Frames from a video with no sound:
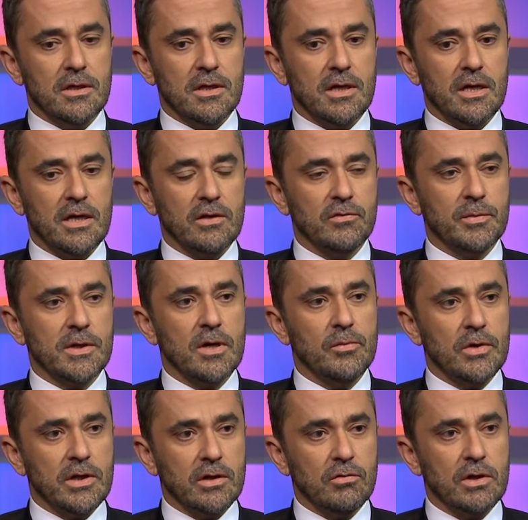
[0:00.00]
and it's
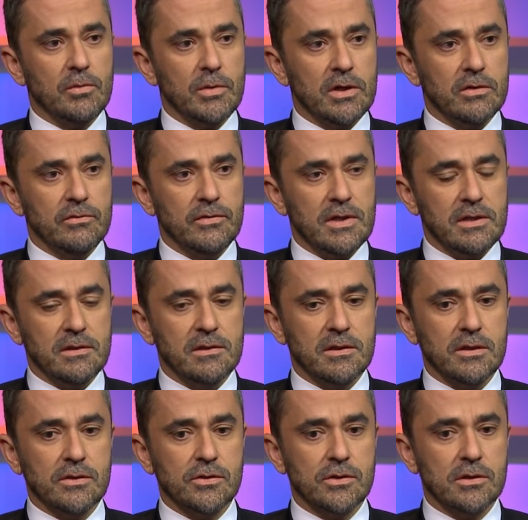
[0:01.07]
become an incredible
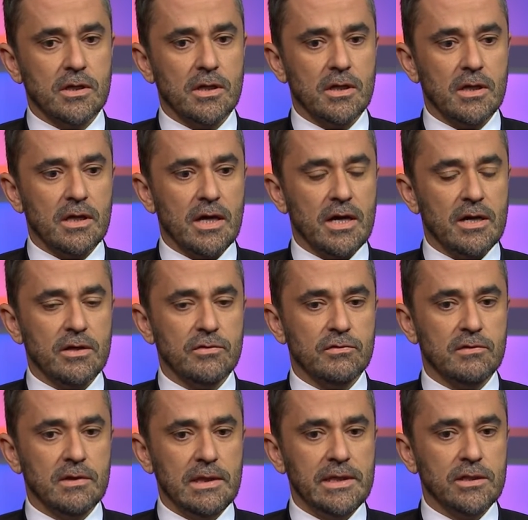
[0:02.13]
advantage
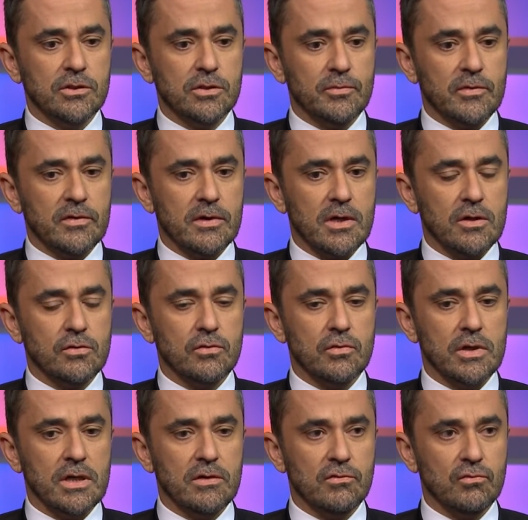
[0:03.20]
as the leadership of the
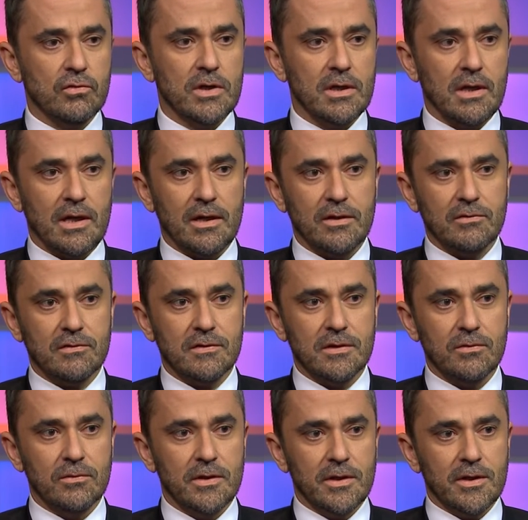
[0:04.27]
country has realized
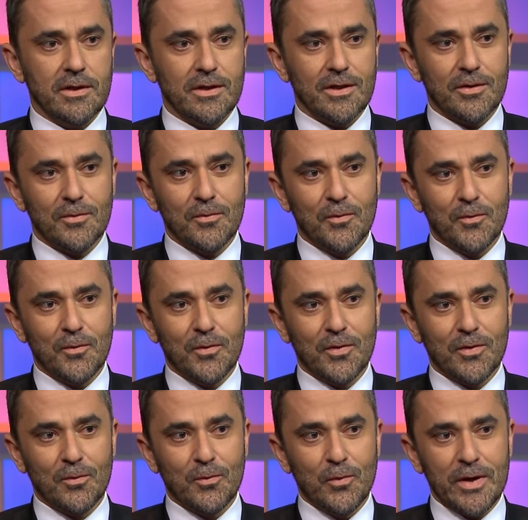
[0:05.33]
that, you know,
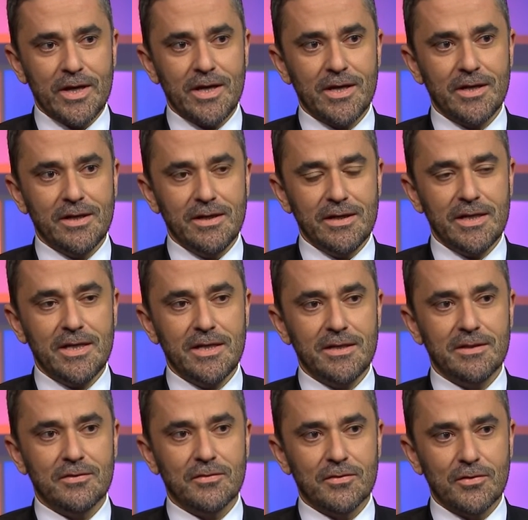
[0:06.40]
we
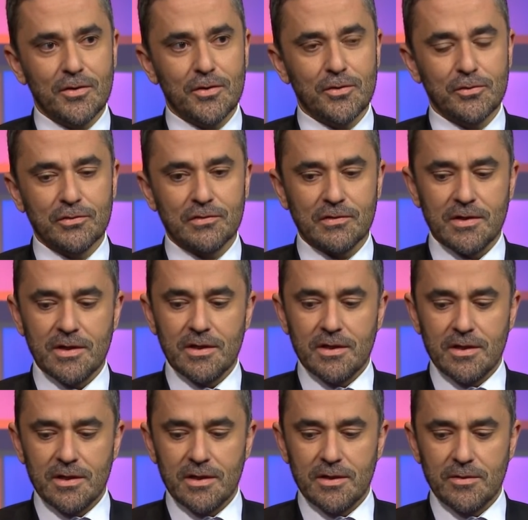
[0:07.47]
need those
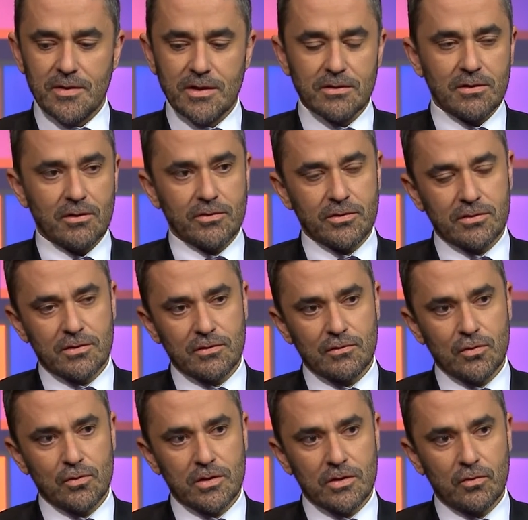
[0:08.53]
interlocutors
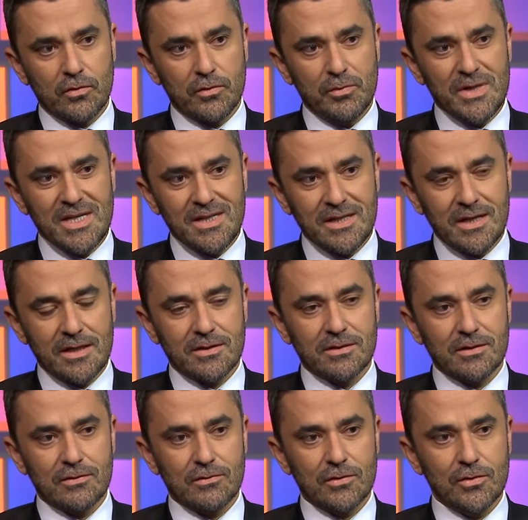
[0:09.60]
who can, or the
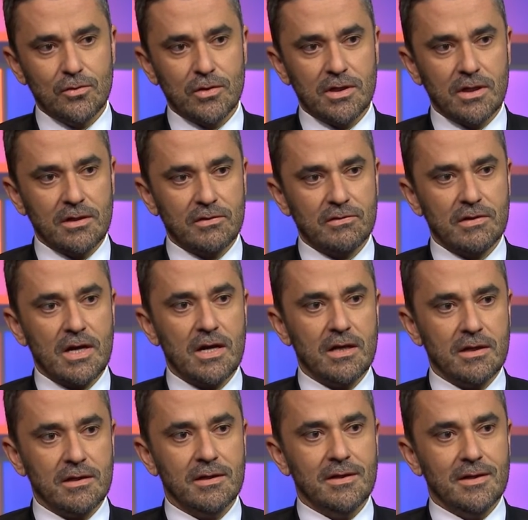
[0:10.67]
mediators who can
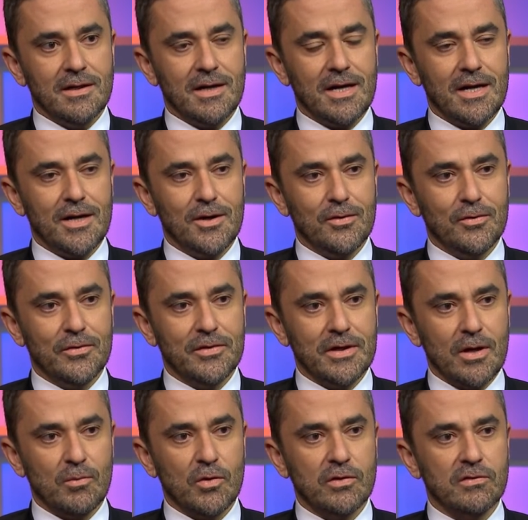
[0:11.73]
understand how the
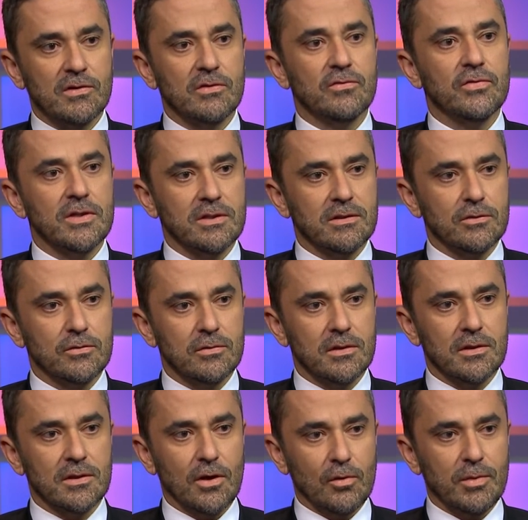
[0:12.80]
Emirates can fit into
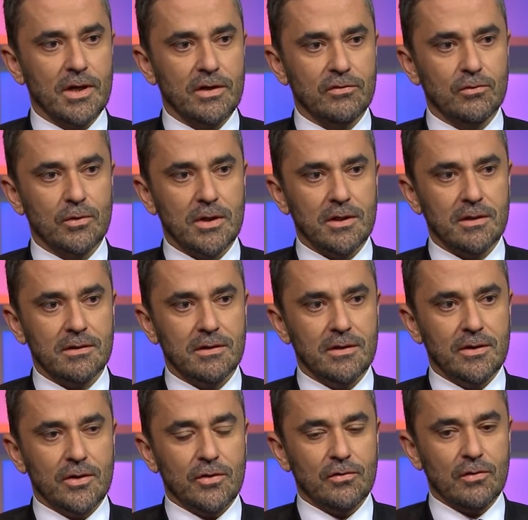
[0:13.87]
a globalized world.
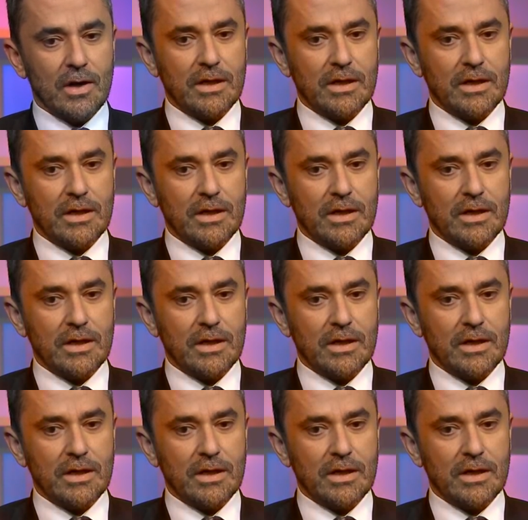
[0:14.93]
So